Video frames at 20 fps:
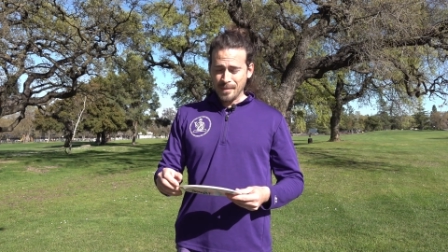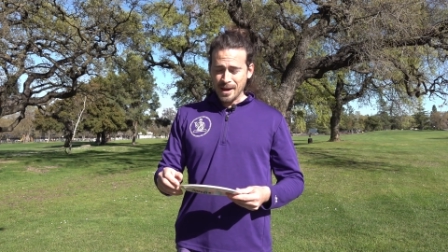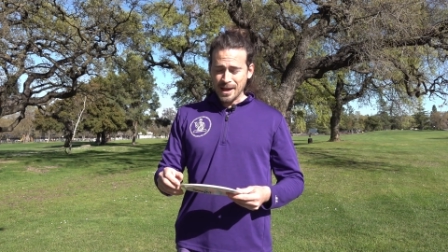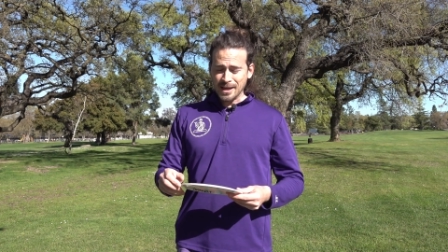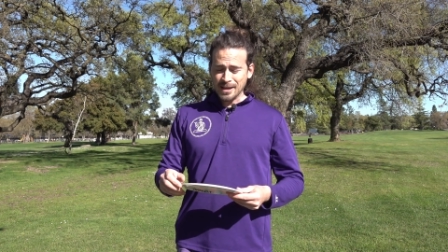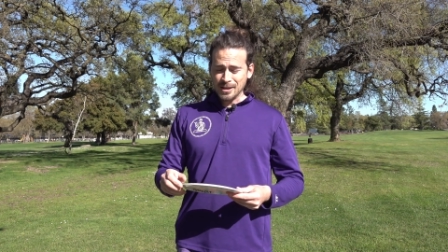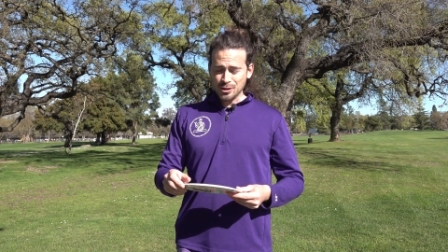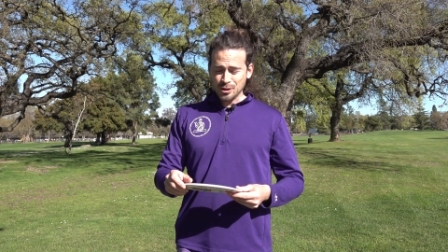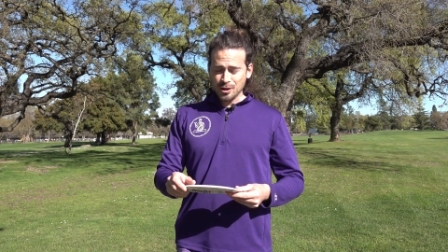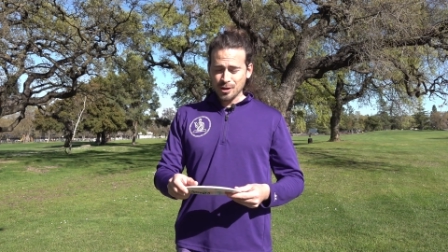
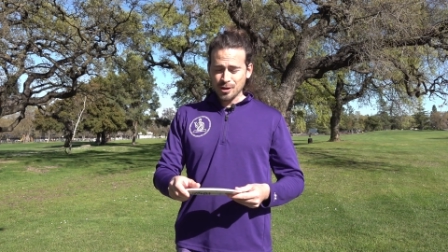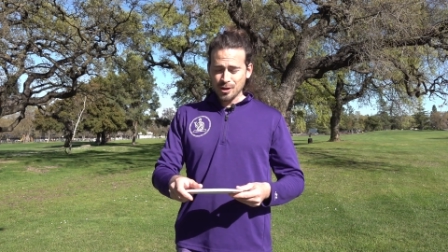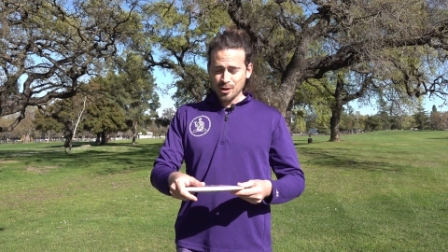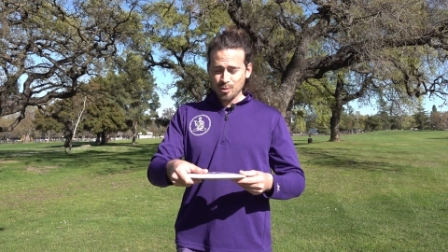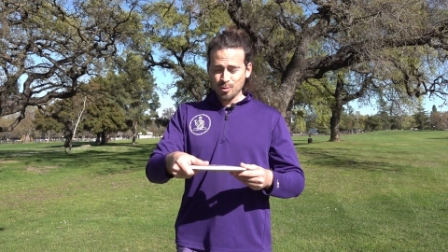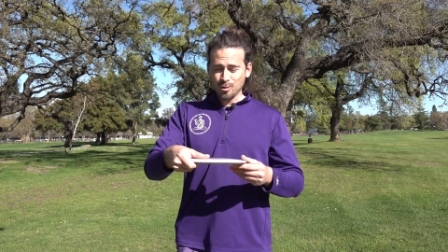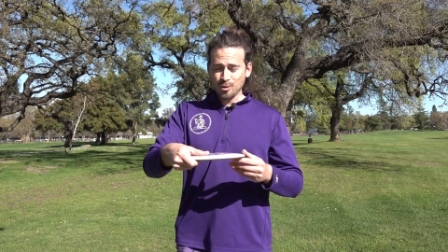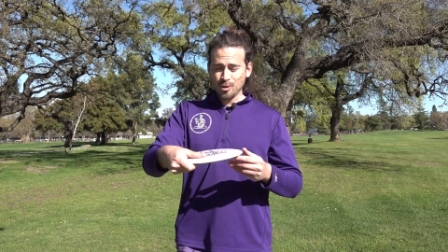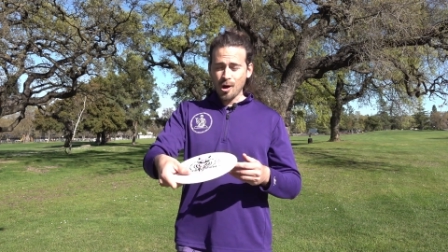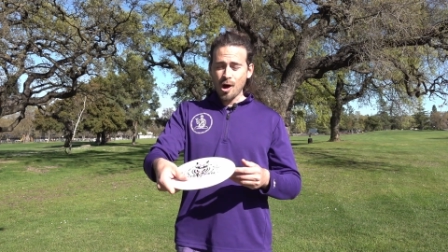making sure
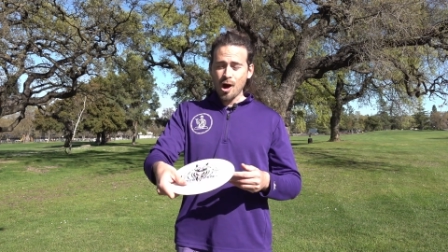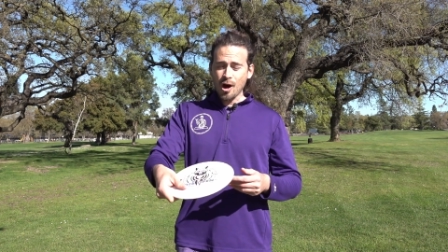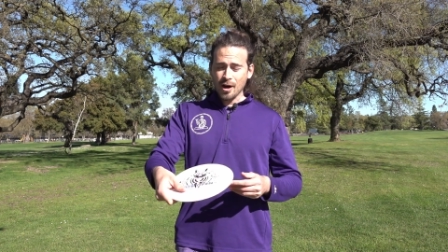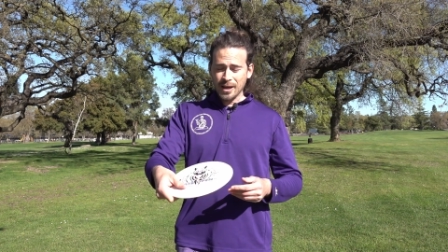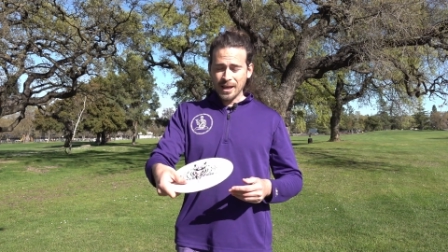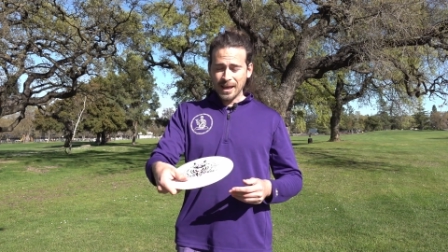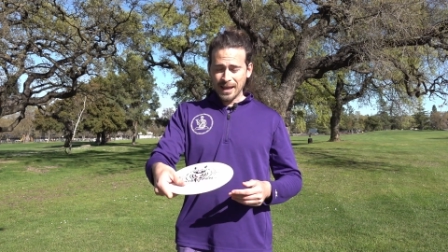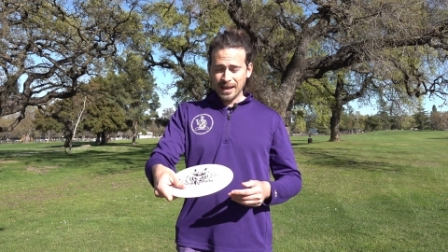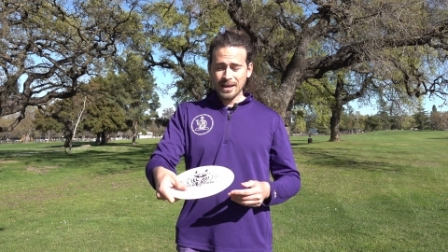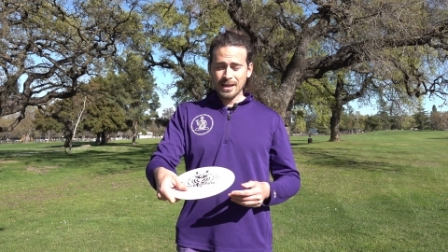you lock
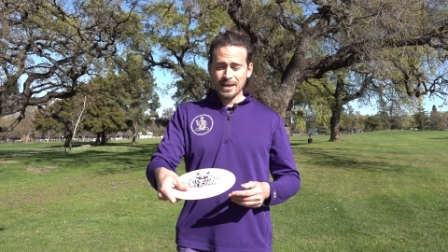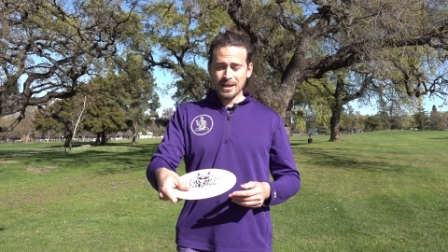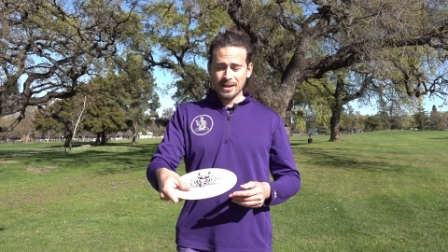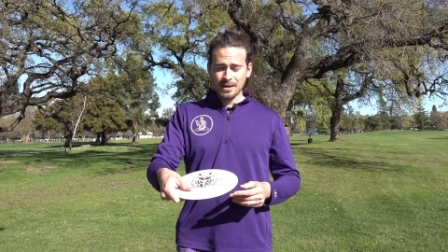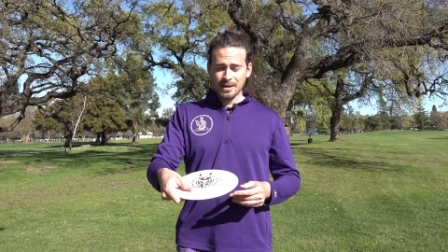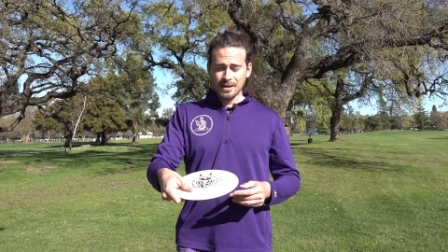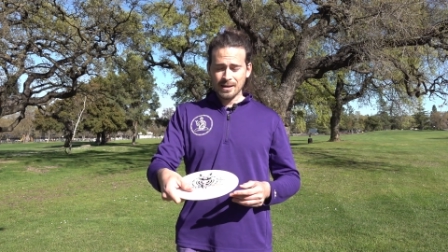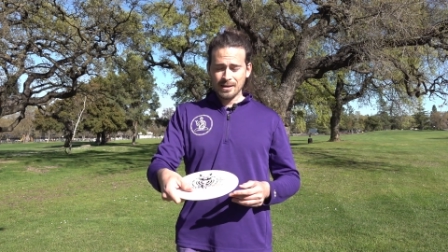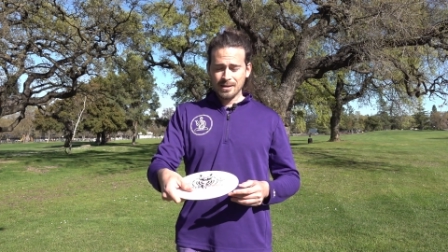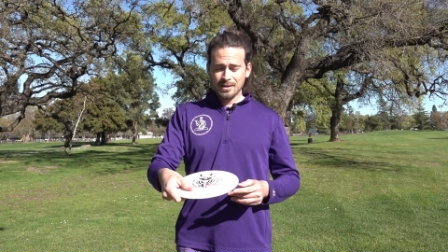
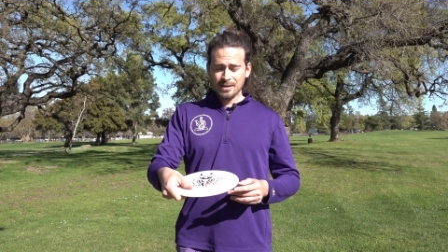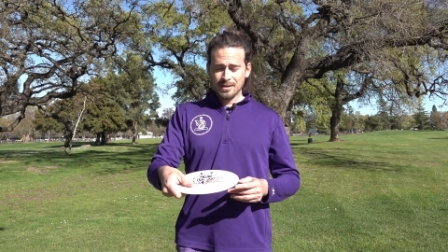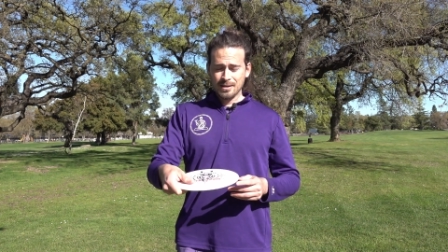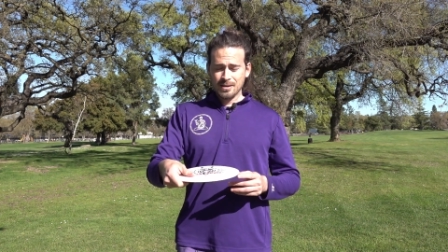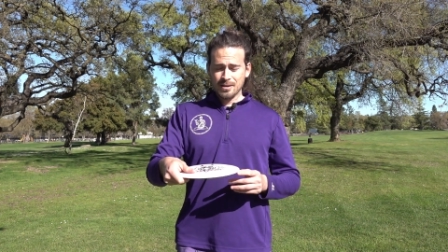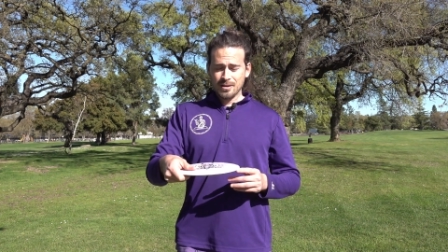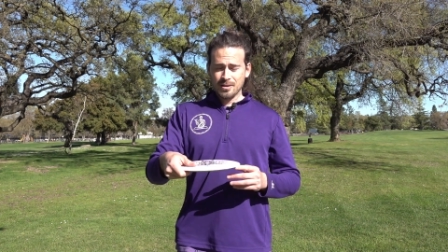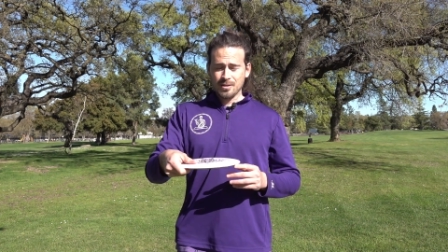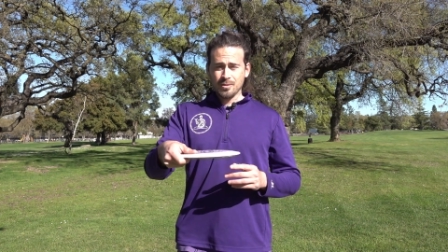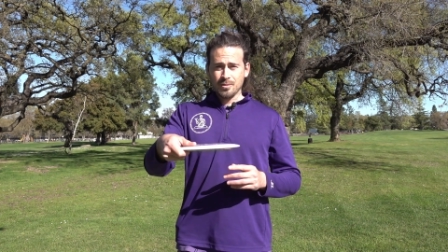in
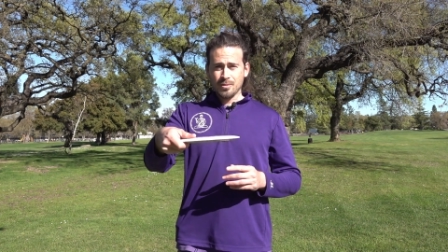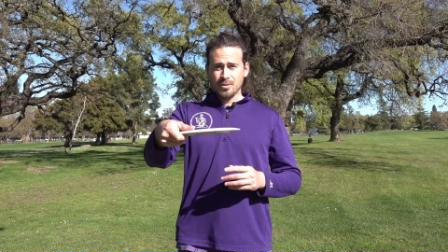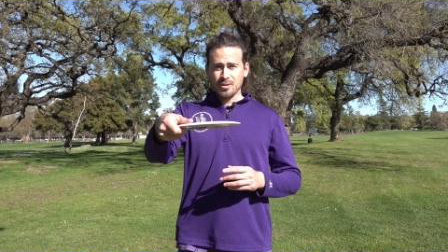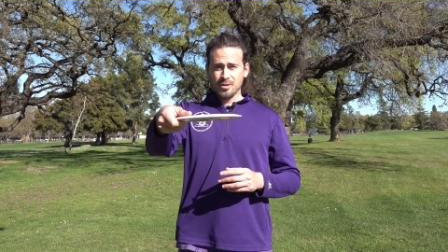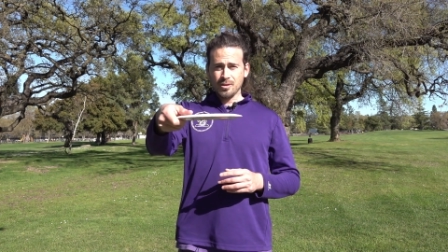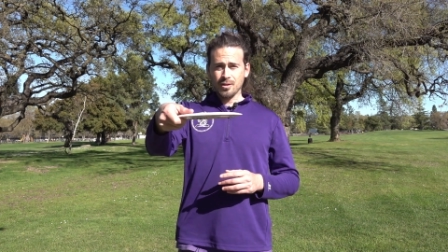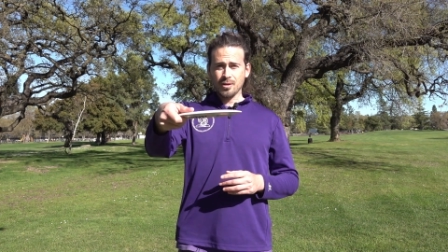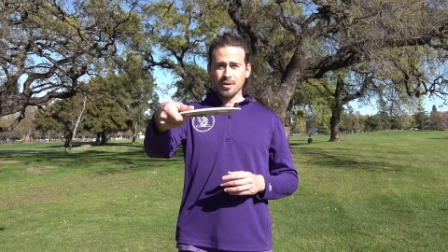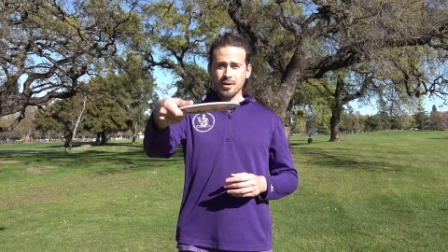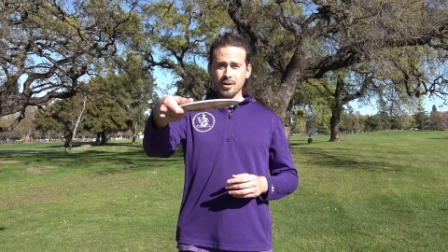
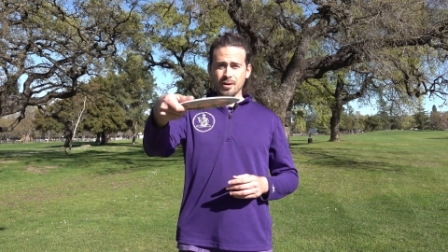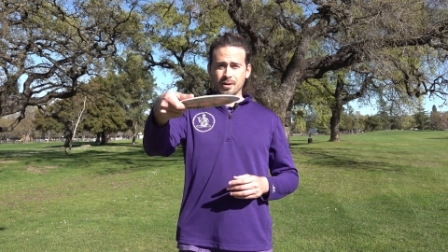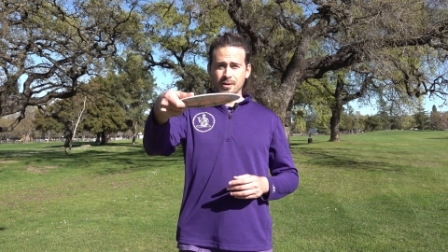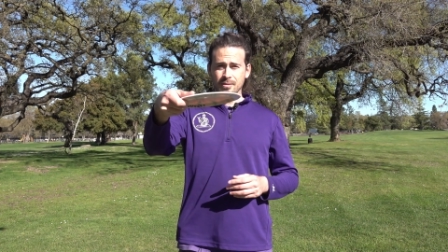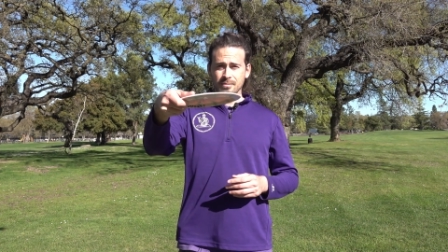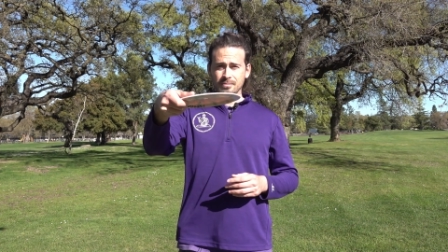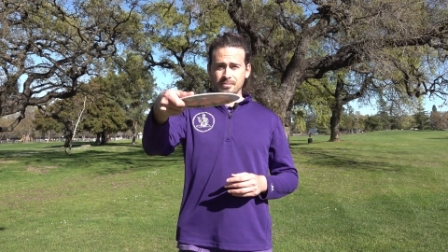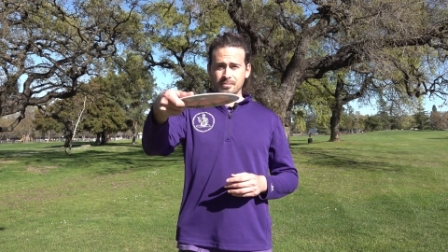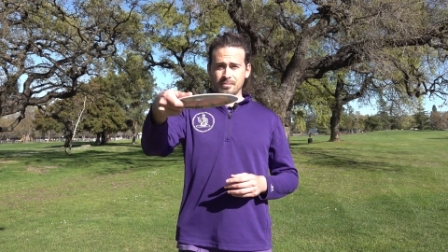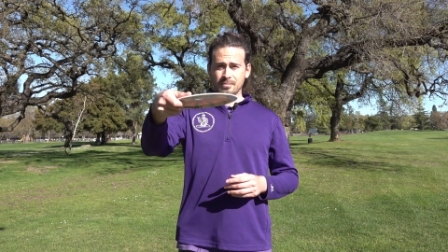your